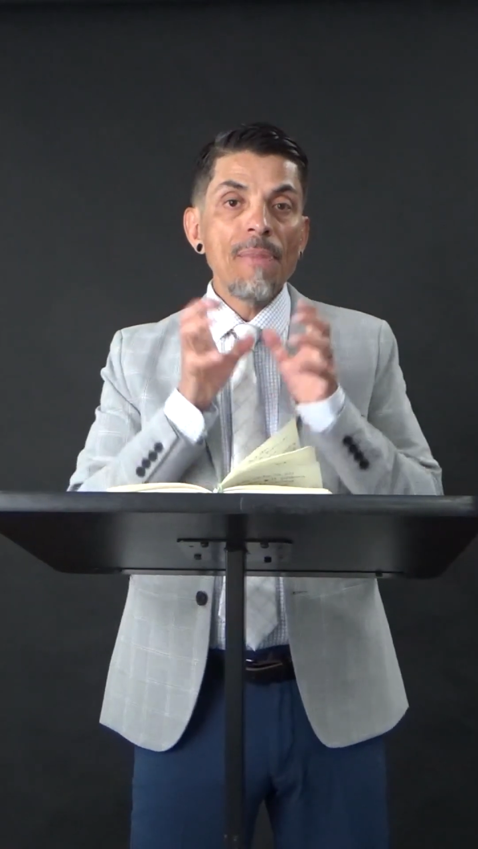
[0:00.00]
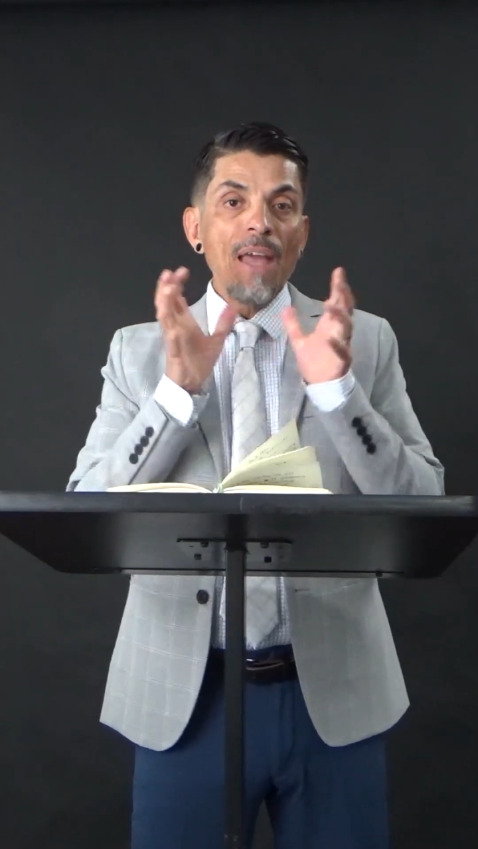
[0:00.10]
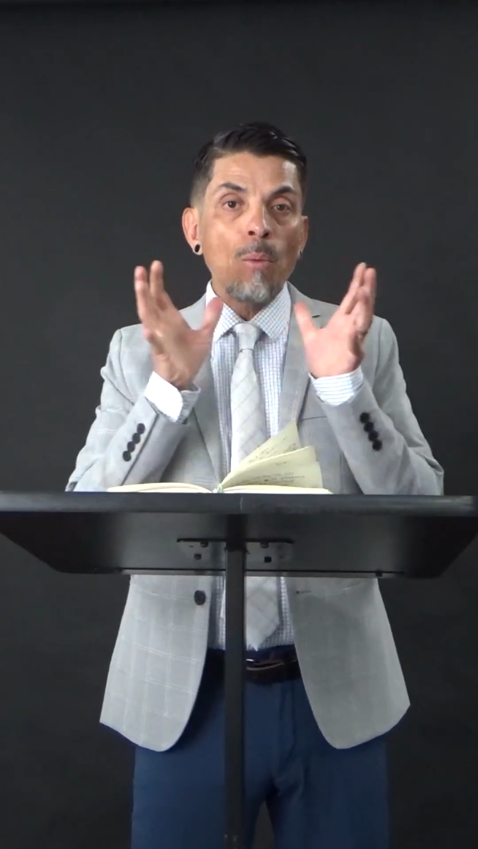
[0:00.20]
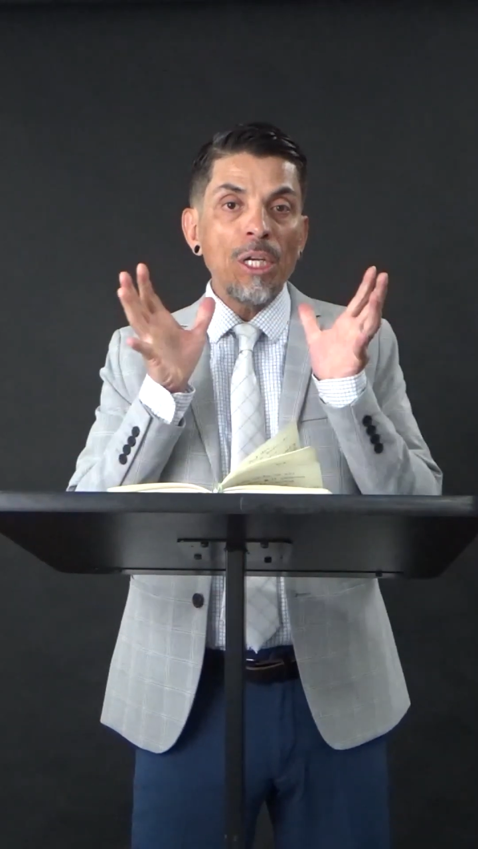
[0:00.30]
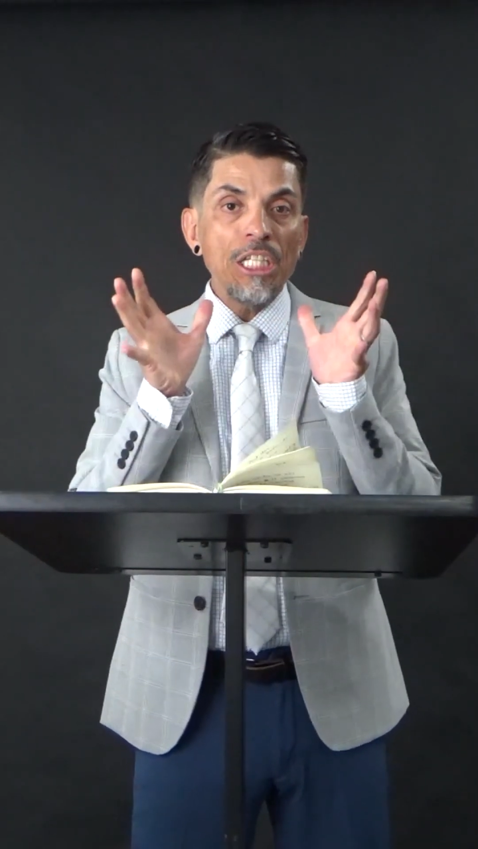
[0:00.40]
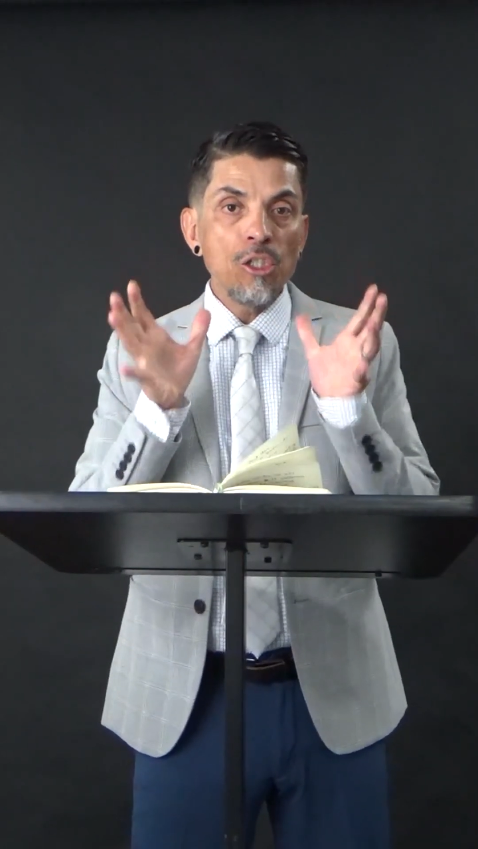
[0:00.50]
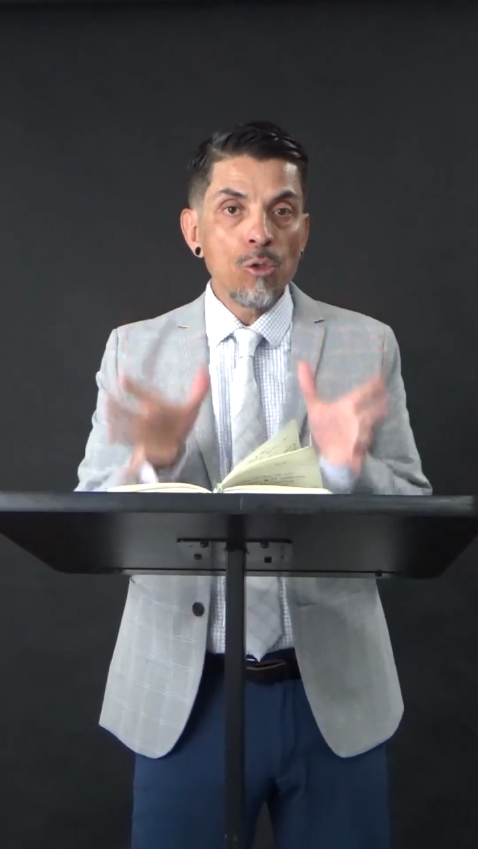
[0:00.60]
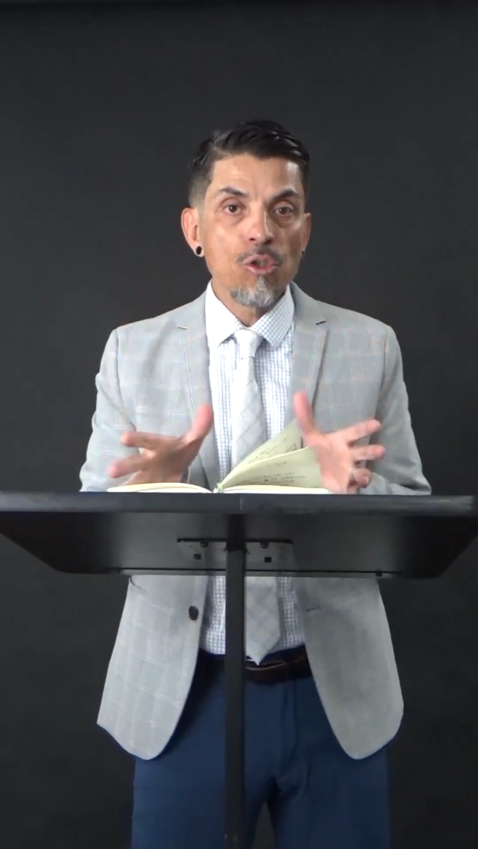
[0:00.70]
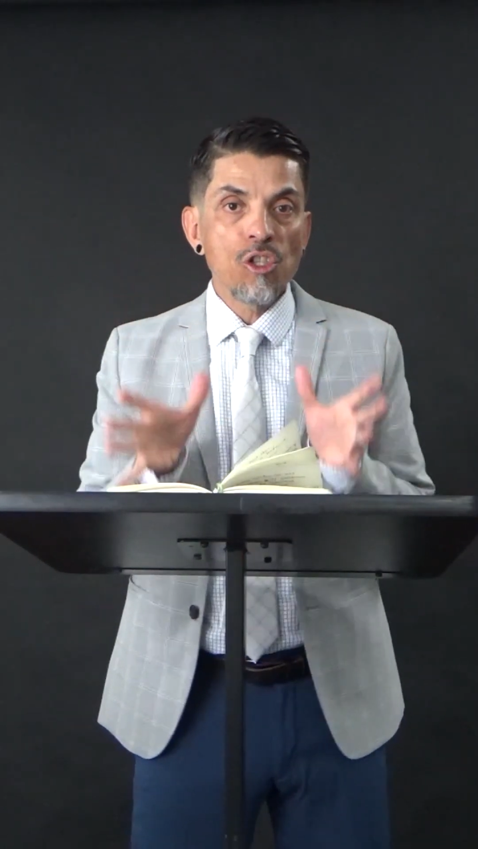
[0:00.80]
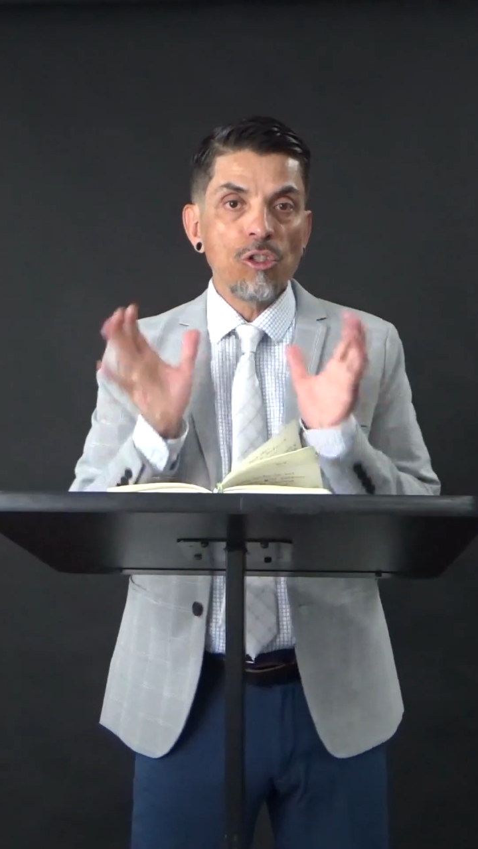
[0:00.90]
that we
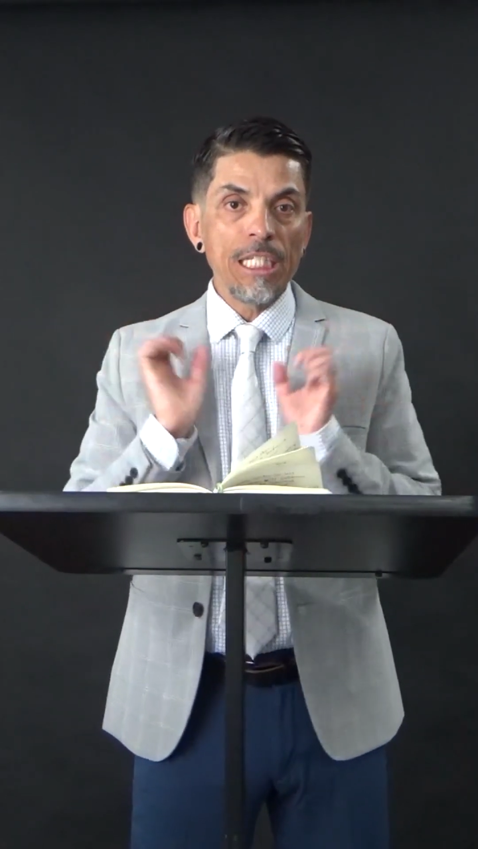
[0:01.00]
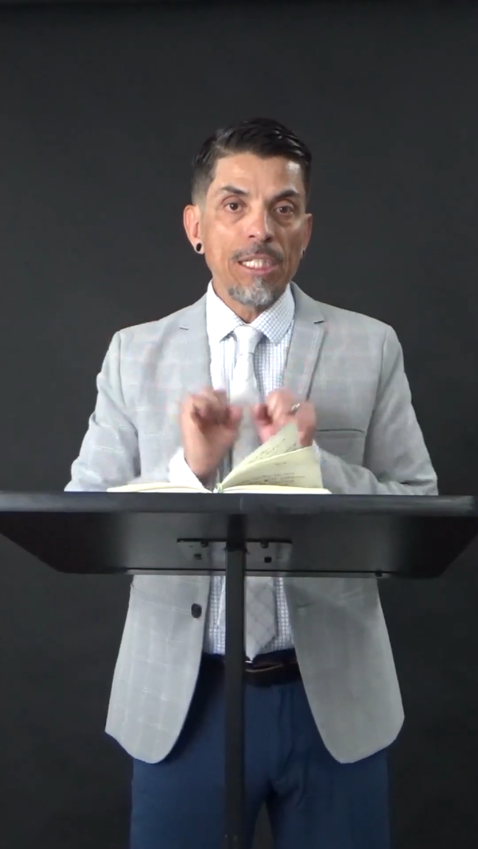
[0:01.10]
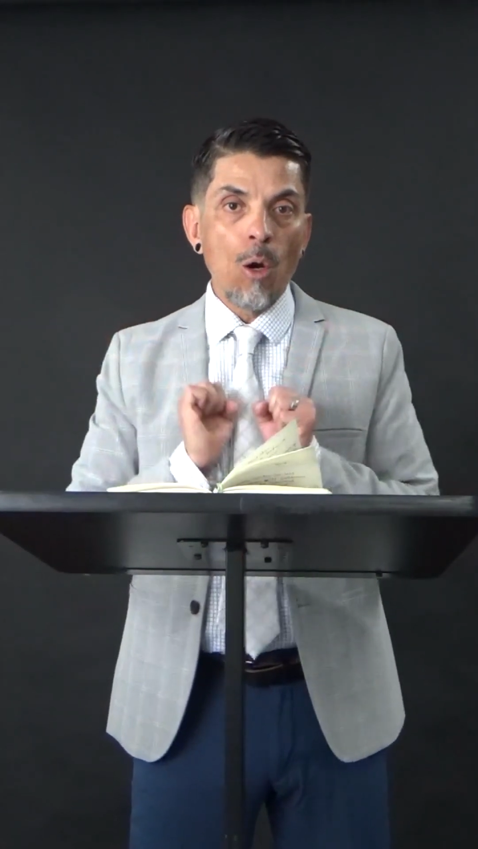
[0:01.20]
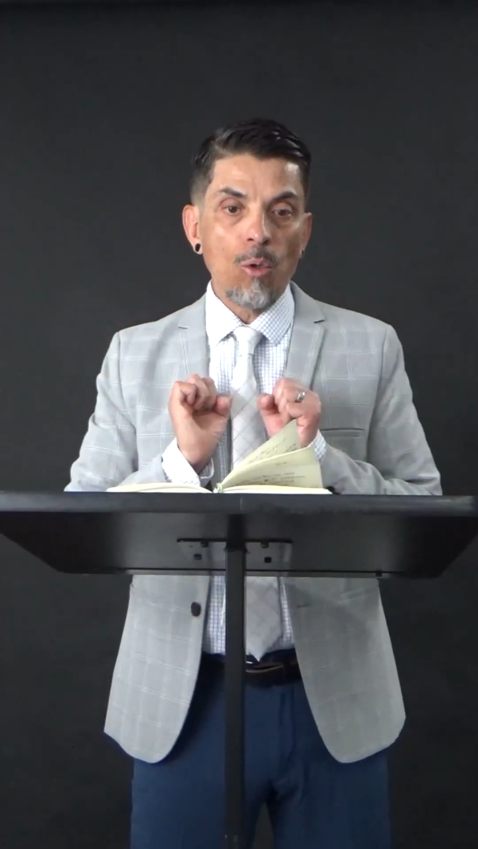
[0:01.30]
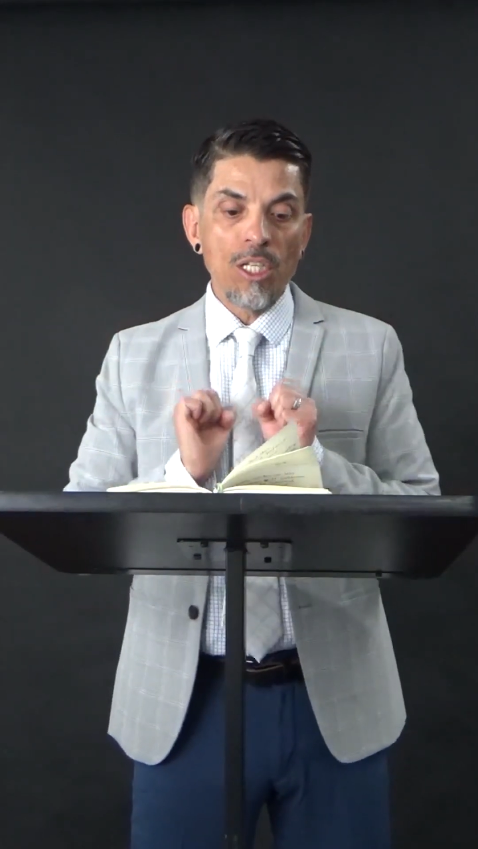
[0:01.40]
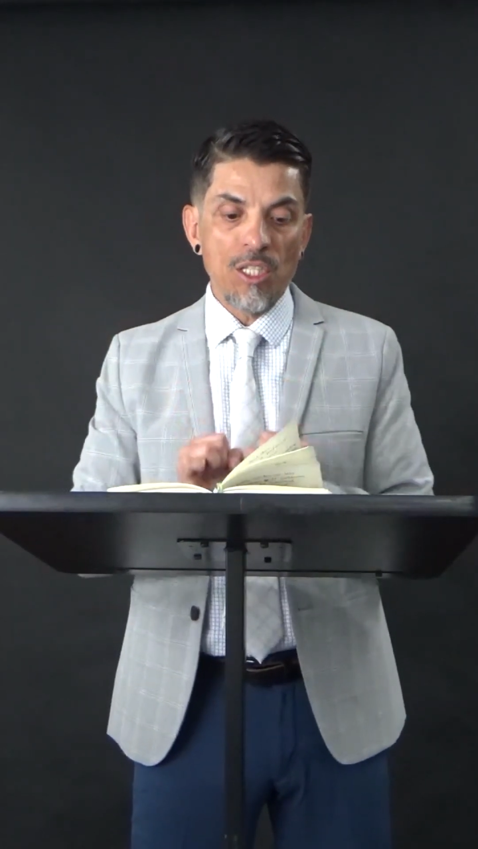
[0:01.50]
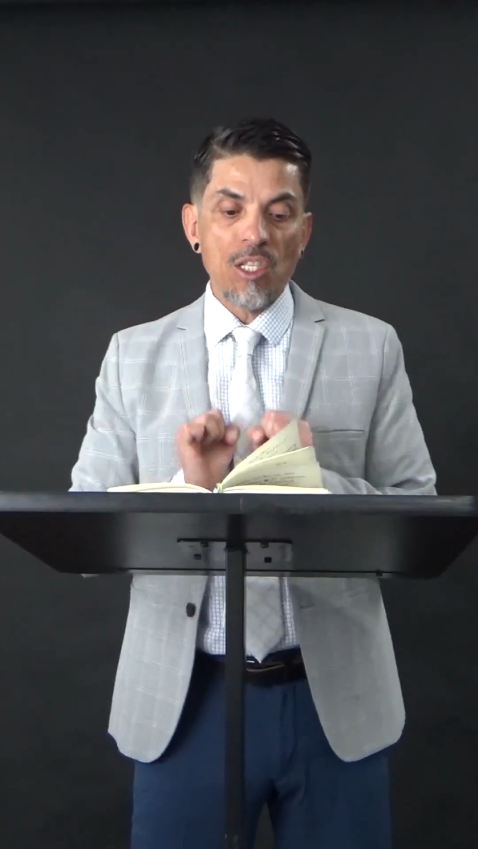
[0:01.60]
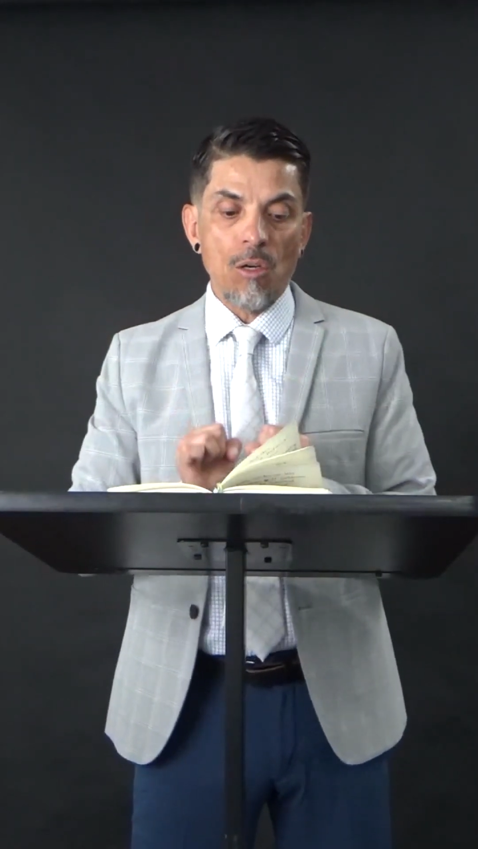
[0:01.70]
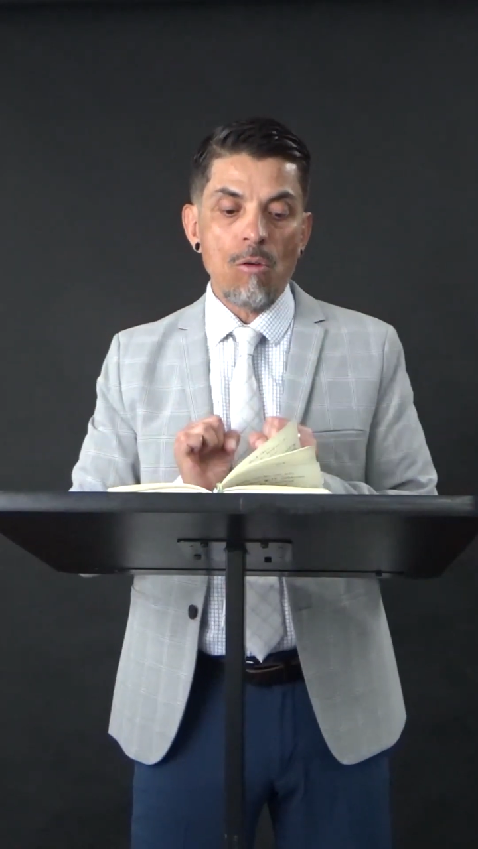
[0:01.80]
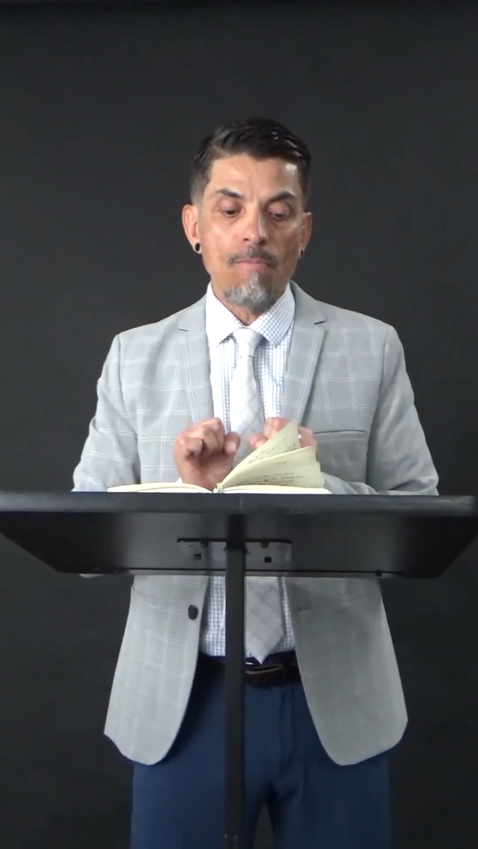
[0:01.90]
usually don't
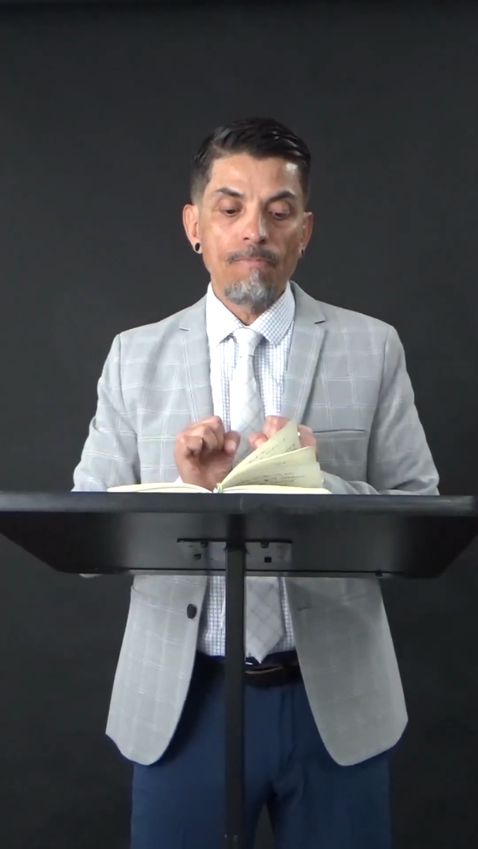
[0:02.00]
consider.